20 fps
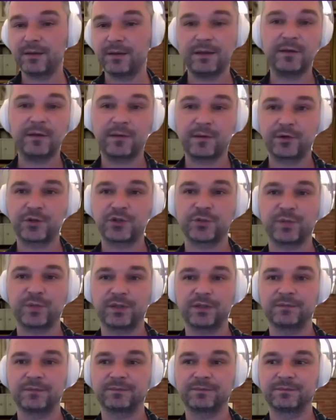it's searchable,
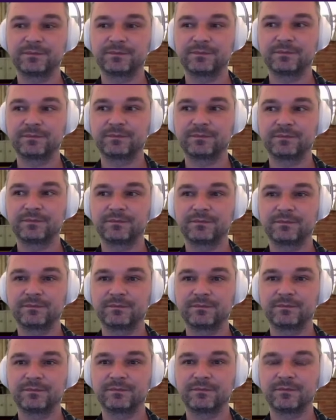
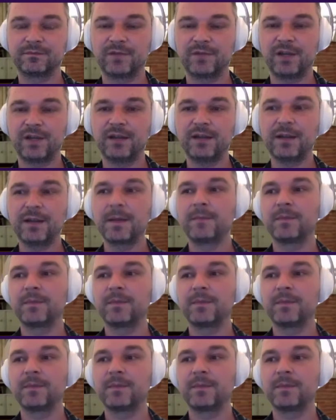right?